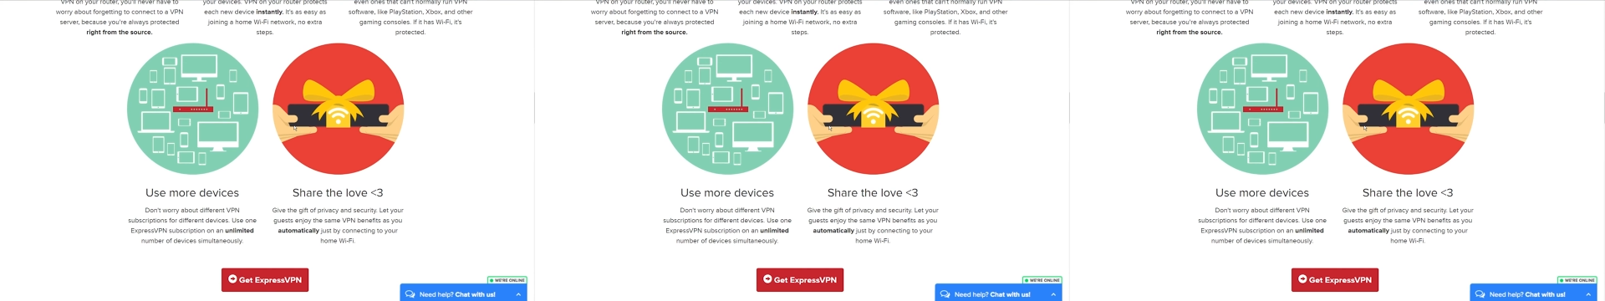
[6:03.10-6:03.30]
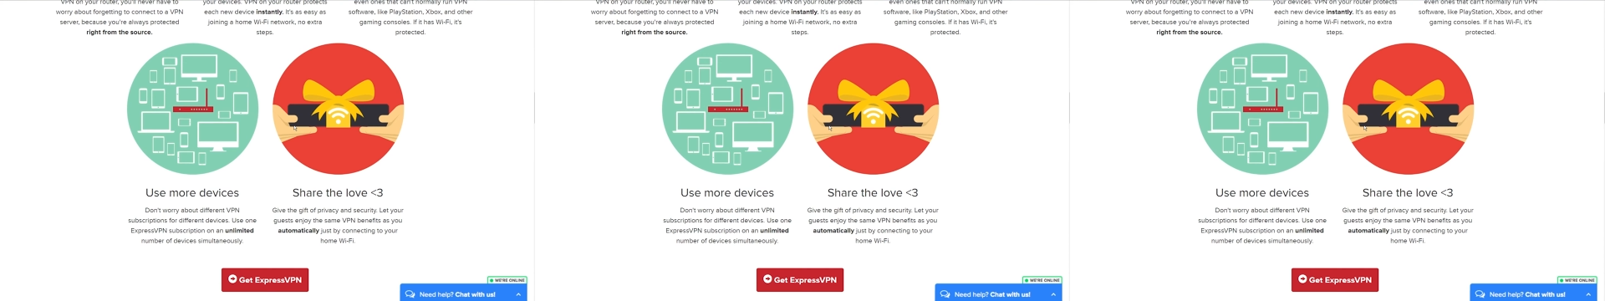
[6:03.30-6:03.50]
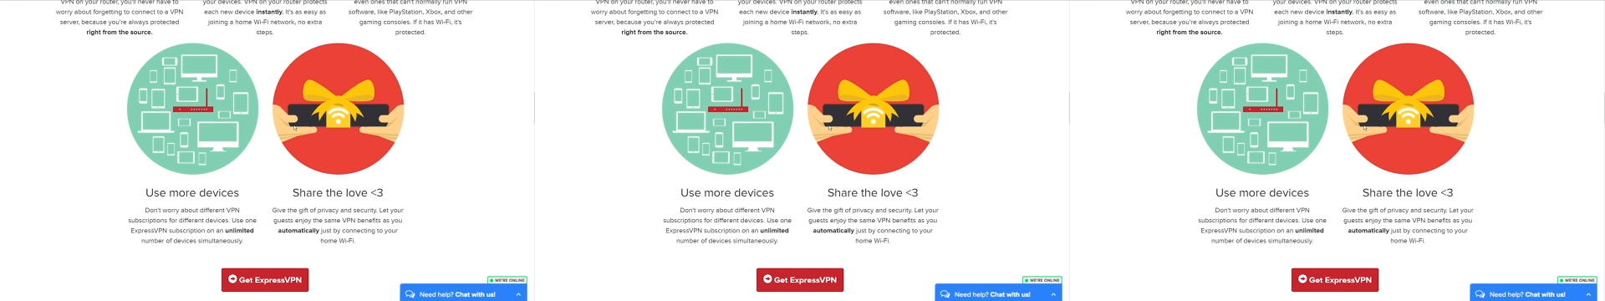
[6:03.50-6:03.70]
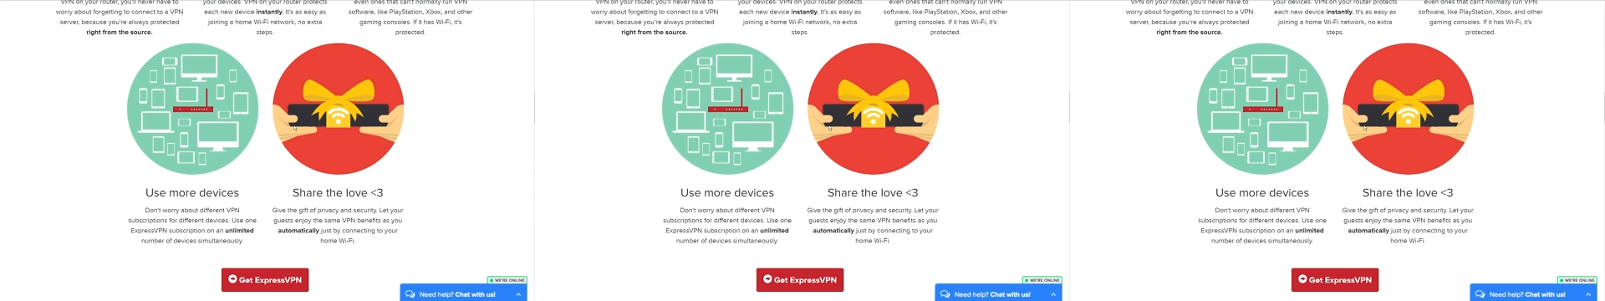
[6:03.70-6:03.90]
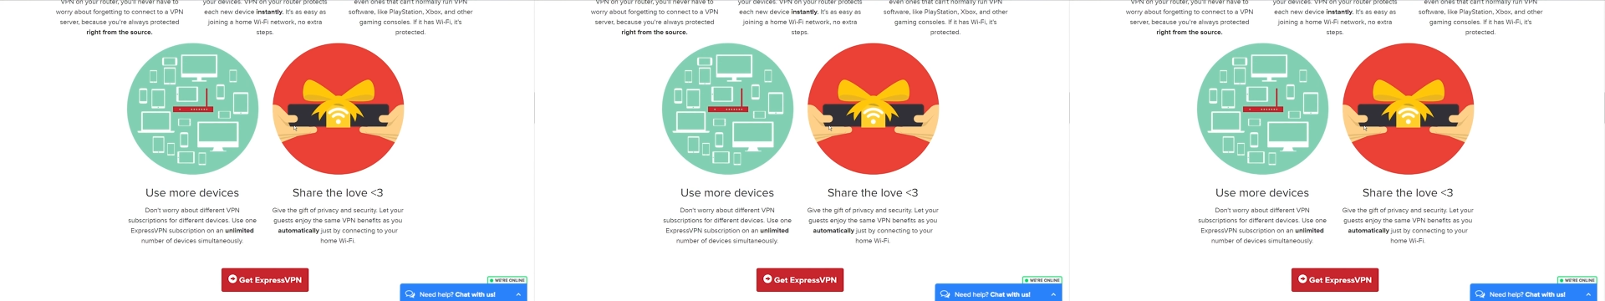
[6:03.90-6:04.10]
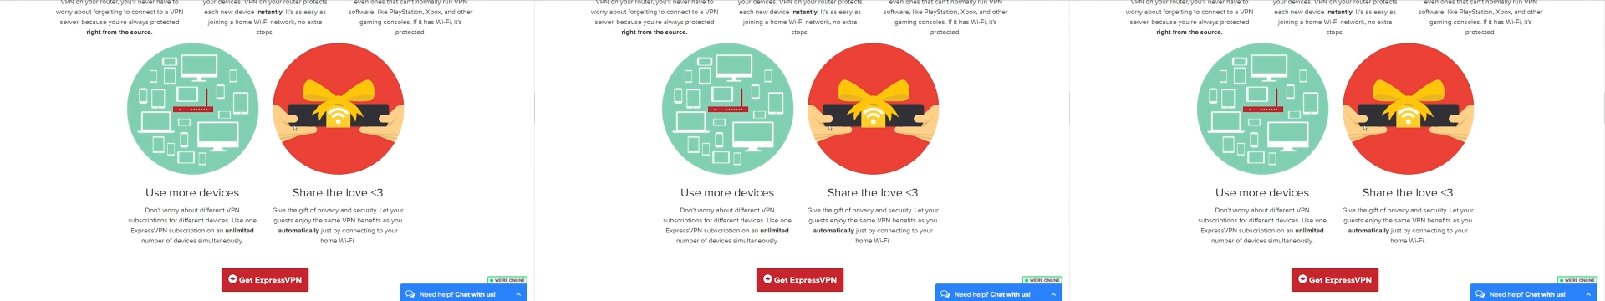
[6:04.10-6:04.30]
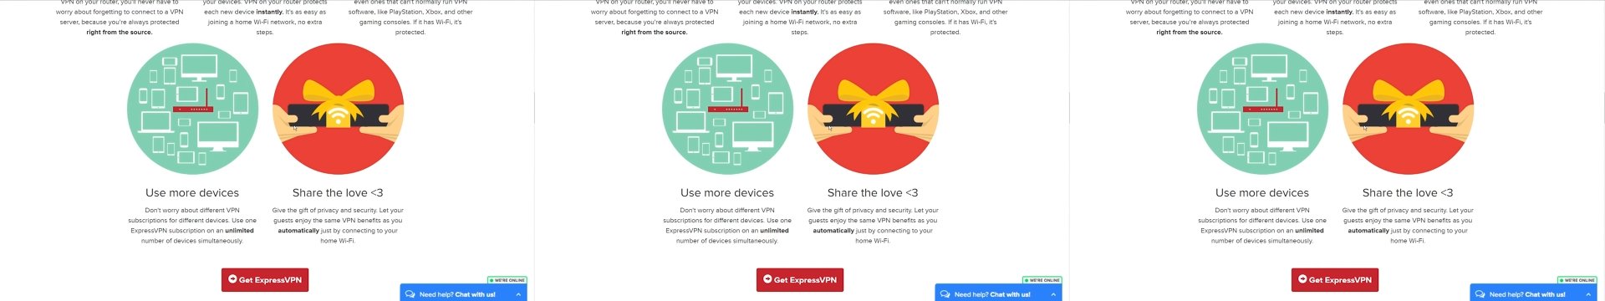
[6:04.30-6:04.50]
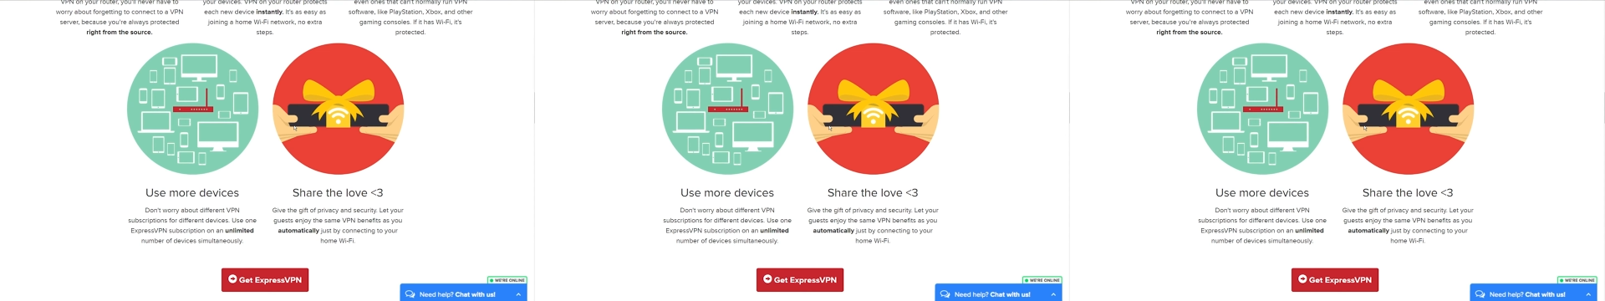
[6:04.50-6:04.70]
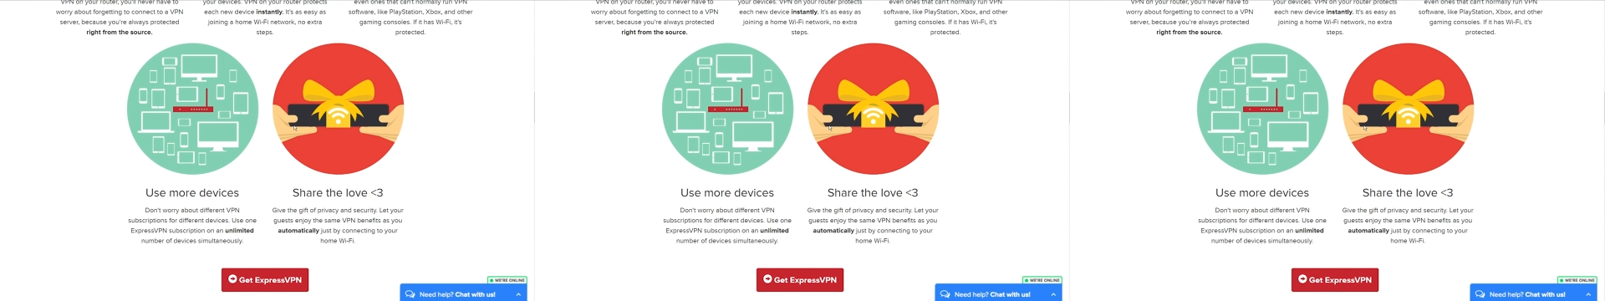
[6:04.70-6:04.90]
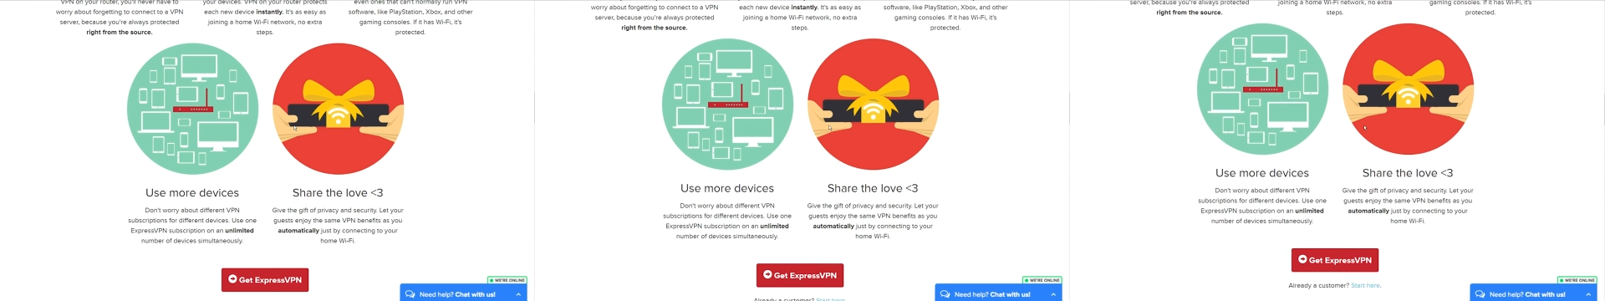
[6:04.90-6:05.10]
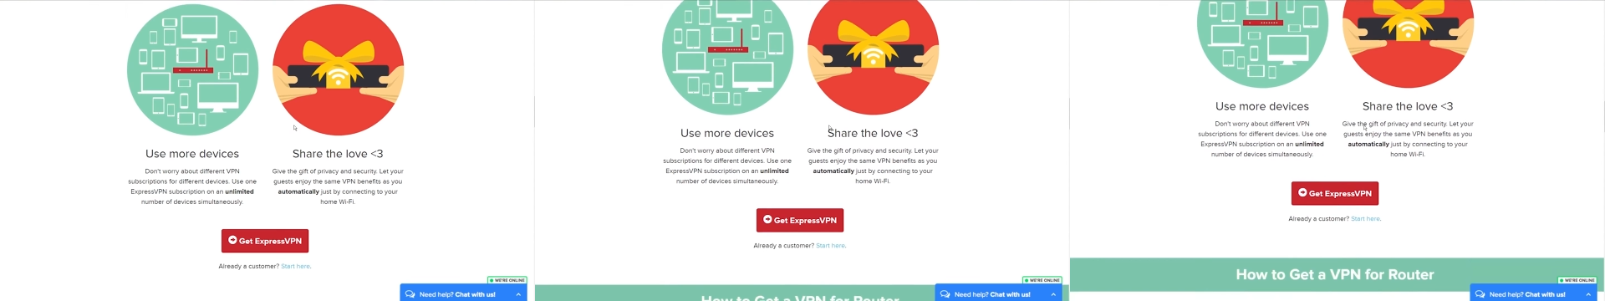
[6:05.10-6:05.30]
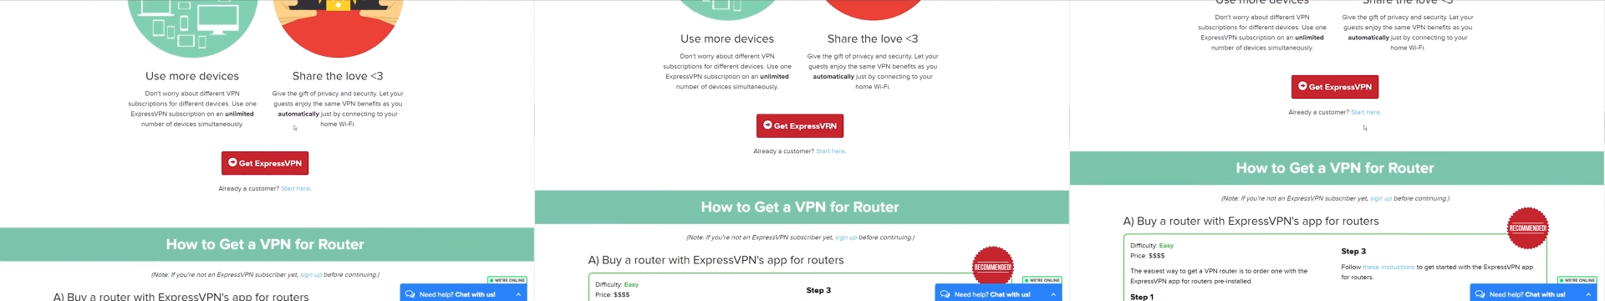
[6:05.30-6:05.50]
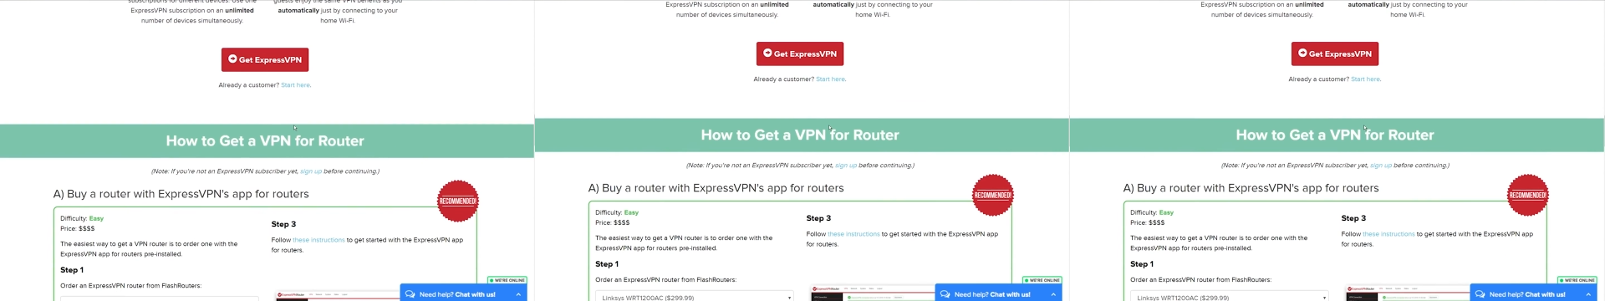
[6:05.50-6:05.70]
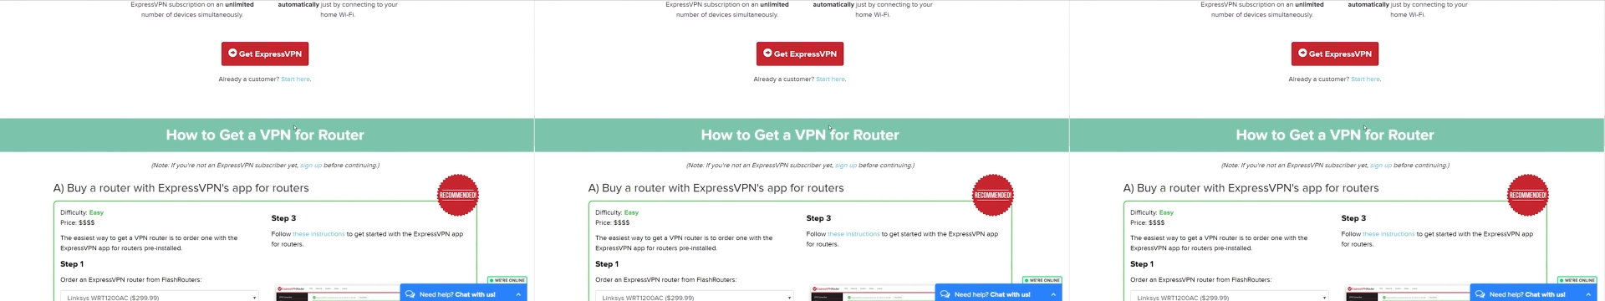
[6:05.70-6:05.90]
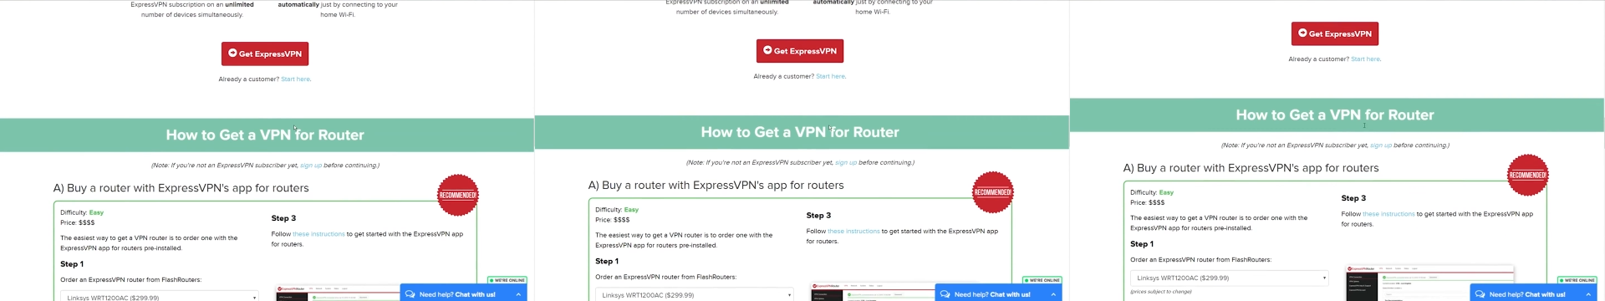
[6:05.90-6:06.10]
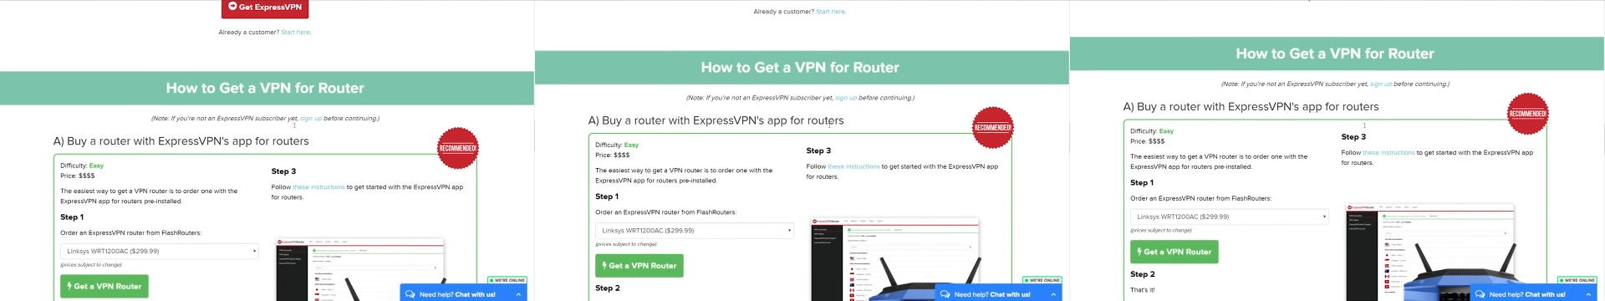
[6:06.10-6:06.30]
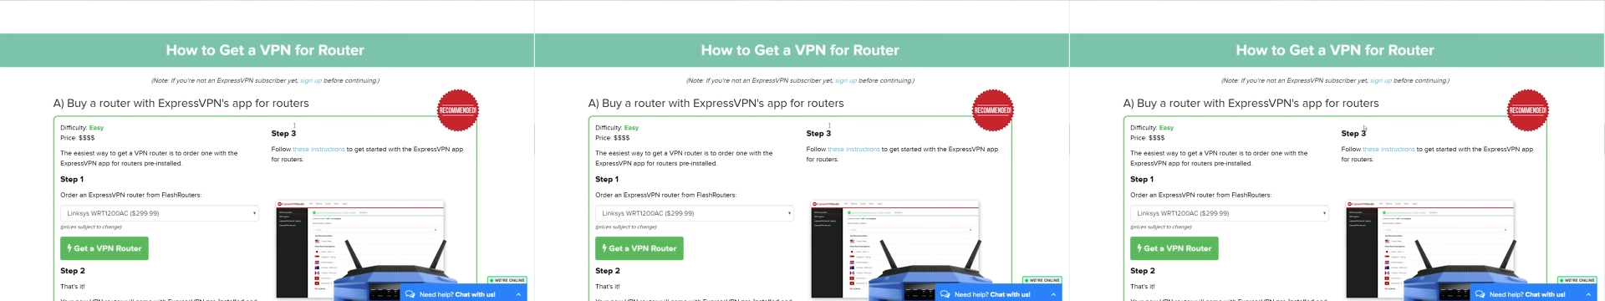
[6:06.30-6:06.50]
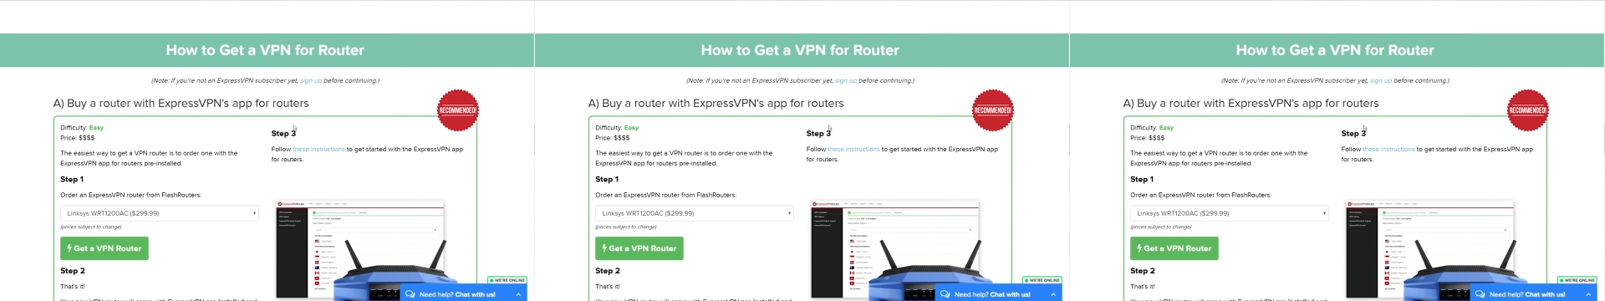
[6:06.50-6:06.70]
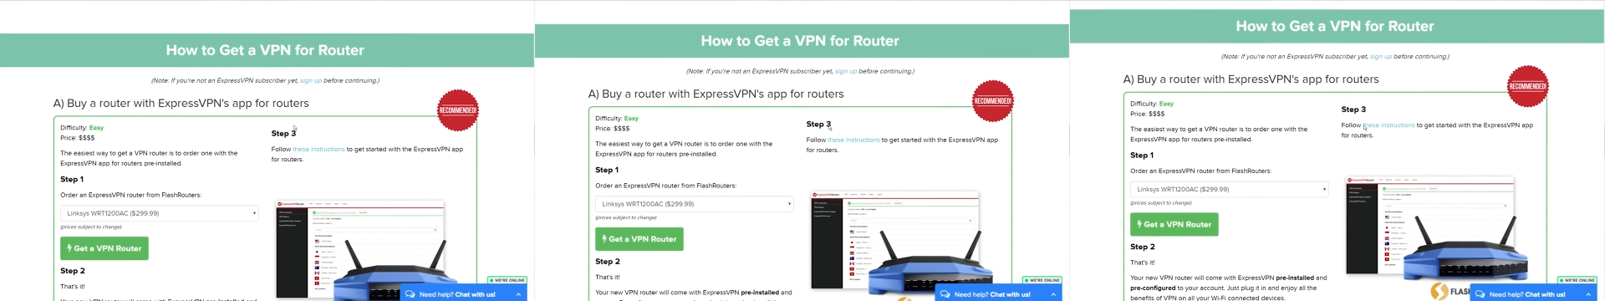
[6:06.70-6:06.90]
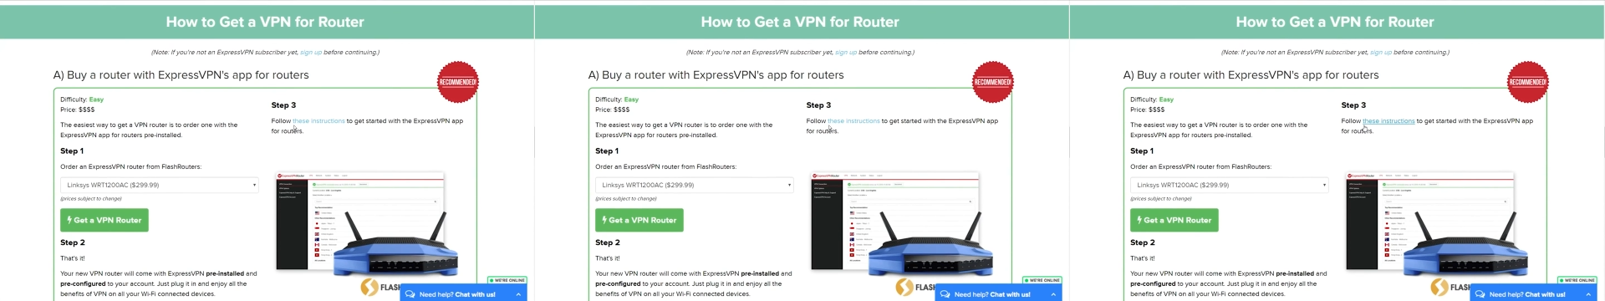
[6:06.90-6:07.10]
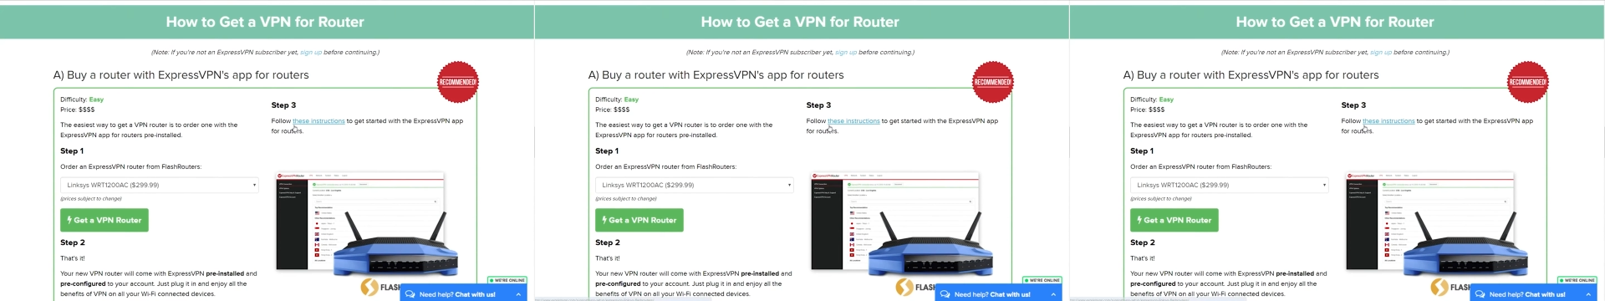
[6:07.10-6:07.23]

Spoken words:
[unreadable: no face in view]